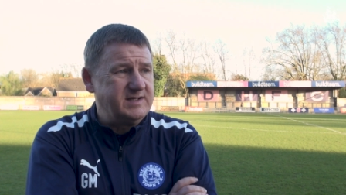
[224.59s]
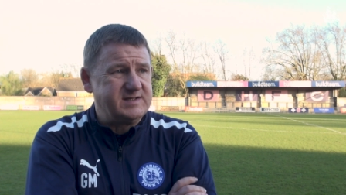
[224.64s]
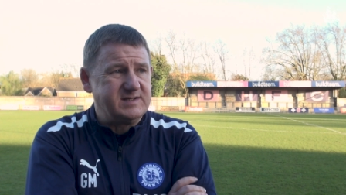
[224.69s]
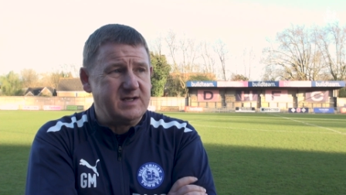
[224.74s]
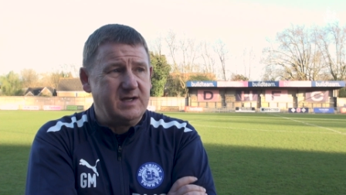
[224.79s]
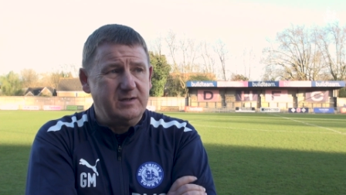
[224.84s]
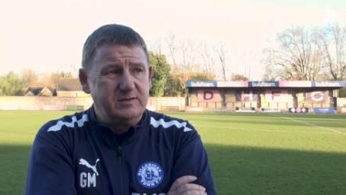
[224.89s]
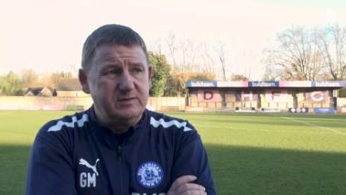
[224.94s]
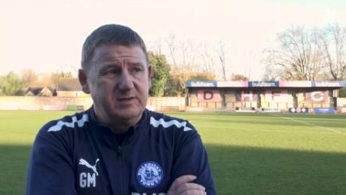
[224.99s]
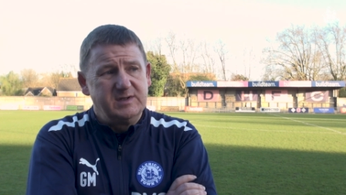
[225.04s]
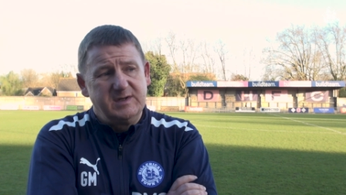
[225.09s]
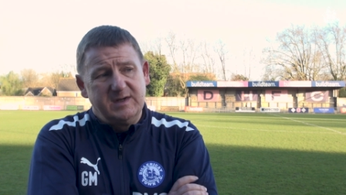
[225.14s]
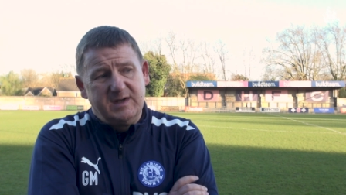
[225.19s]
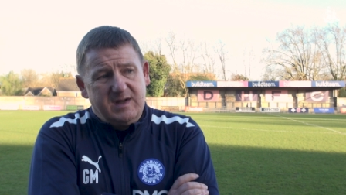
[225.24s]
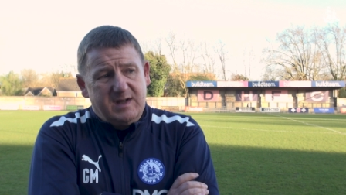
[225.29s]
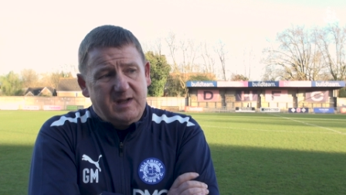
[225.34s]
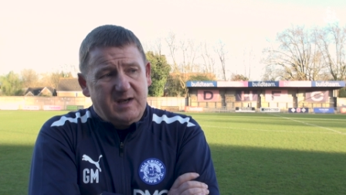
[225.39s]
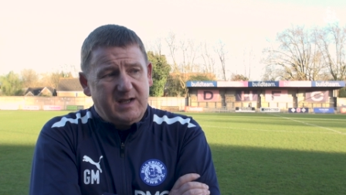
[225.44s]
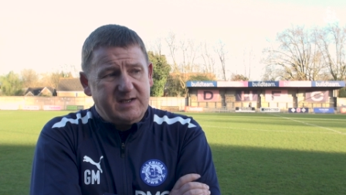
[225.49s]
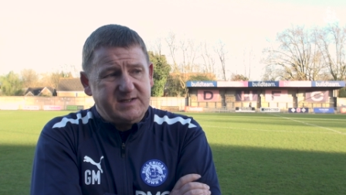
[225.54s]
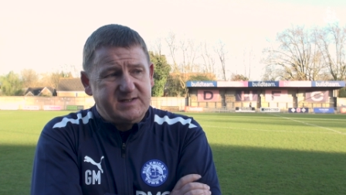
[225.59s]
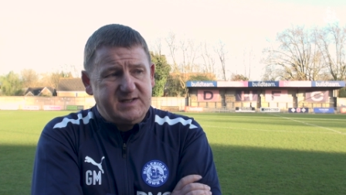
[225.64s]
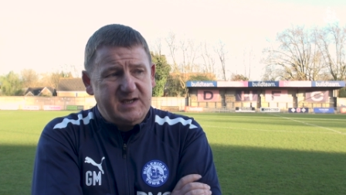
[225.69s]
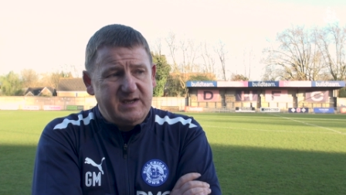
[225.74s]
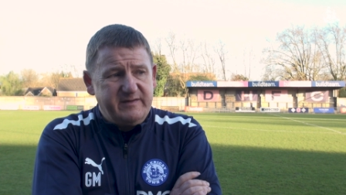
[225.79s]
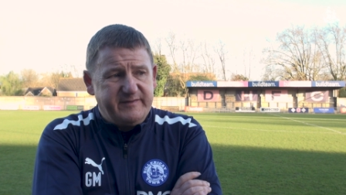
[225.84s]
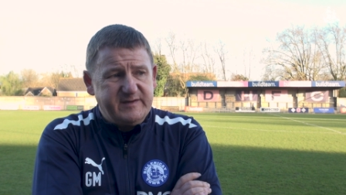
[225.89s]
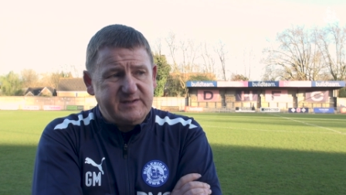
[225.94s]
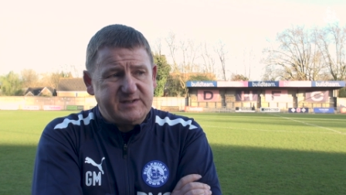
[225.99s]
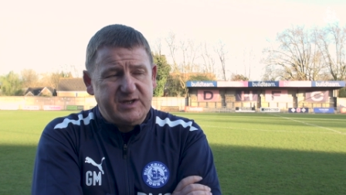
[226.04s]
So let's see
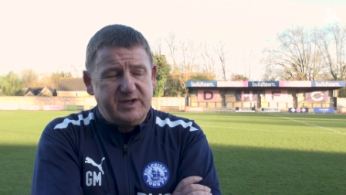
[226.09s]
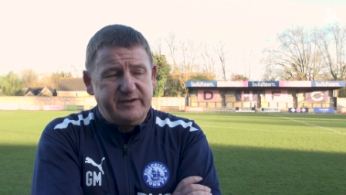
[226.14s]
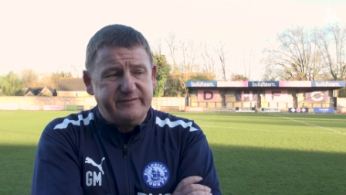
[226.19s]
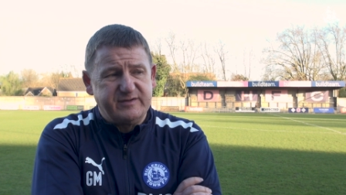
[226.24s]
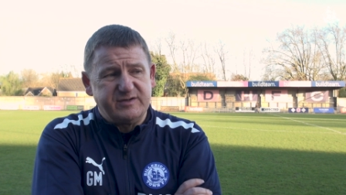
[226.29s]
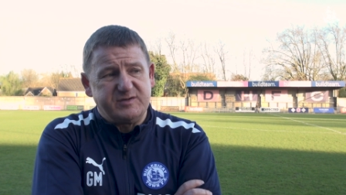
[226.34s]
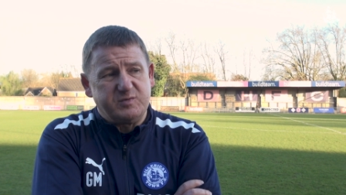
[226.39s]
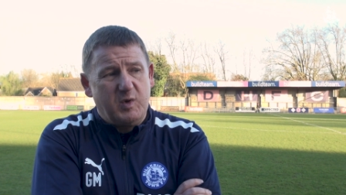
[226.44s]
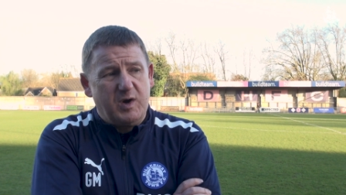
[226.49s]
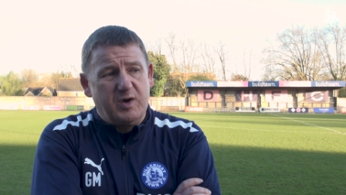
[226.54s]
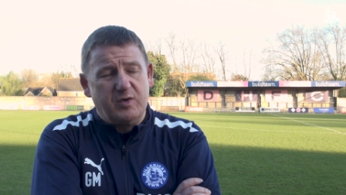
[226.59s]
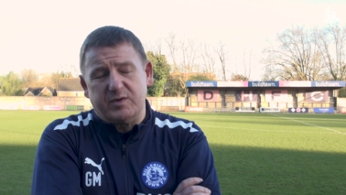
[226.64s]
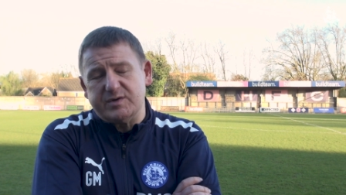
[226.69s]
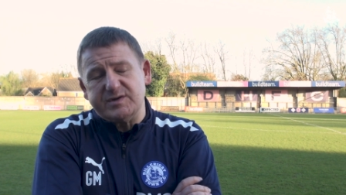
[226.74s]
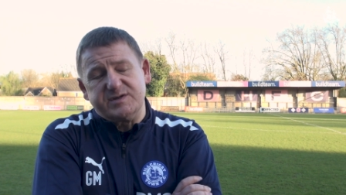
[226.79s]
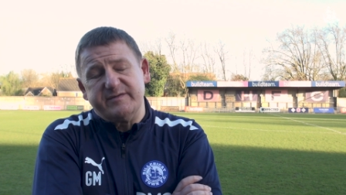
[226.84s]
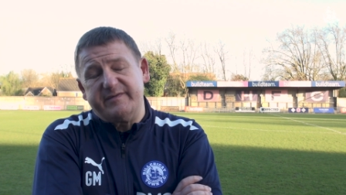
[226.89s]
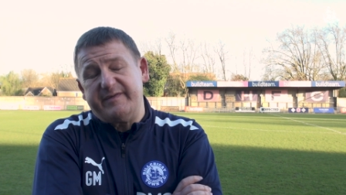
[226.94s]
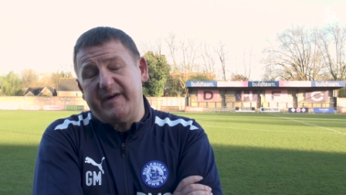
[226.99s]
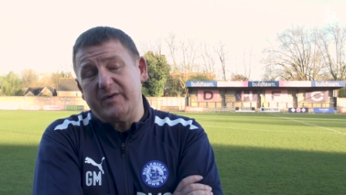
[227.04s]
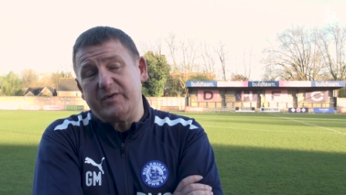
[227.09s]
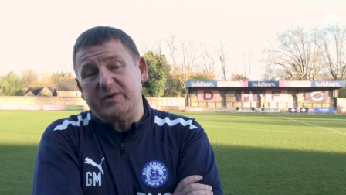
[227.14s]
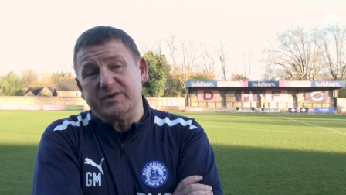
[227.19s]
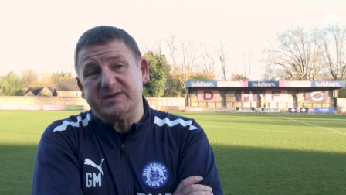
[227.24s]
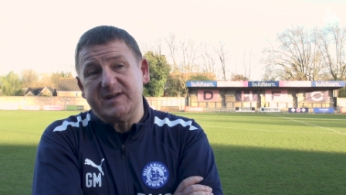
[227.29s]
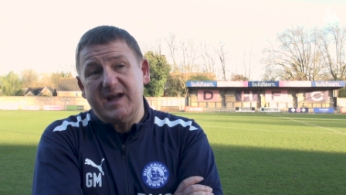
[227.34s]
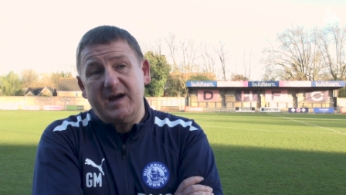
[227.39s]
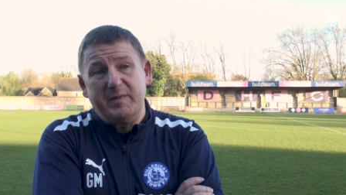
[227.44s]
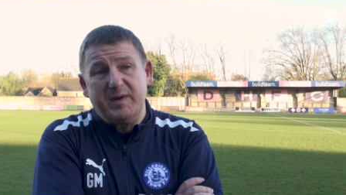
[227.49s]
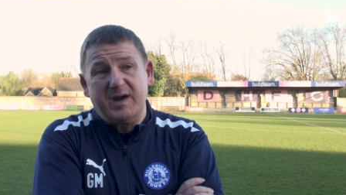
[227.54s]
if it serves us well, because the
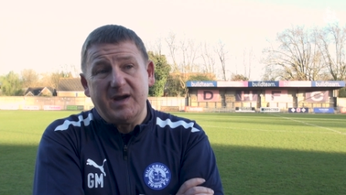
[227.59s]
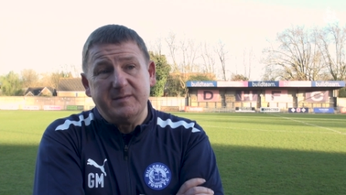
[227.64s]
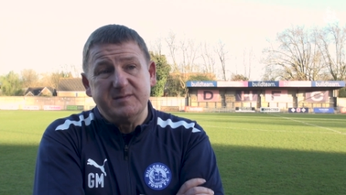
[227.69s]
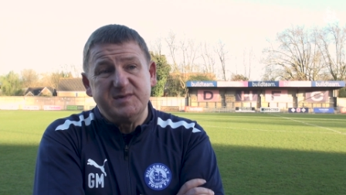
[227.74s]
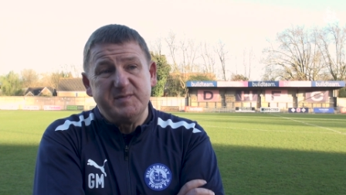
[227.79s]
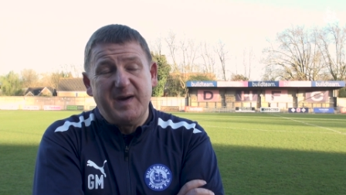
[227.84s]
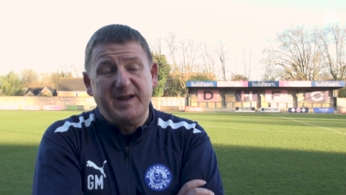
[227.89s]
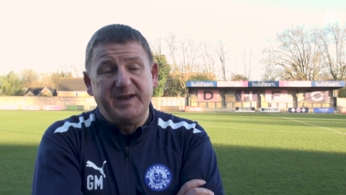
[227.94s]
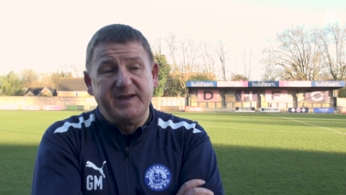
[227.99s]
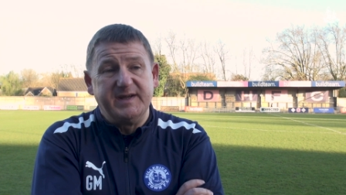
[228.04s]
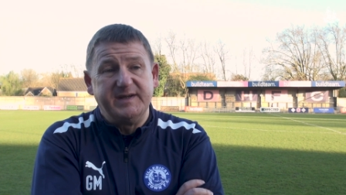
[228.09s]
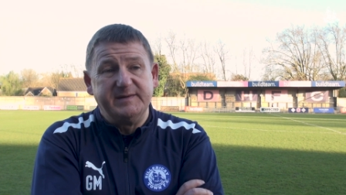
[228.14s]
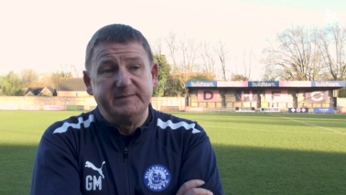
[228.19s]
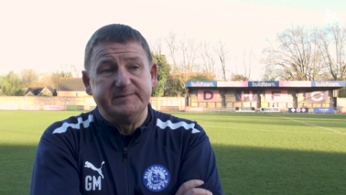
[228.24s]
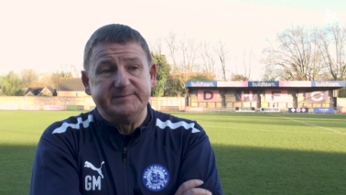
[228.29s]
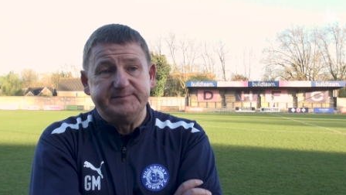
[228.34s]
focus now becomes Monday.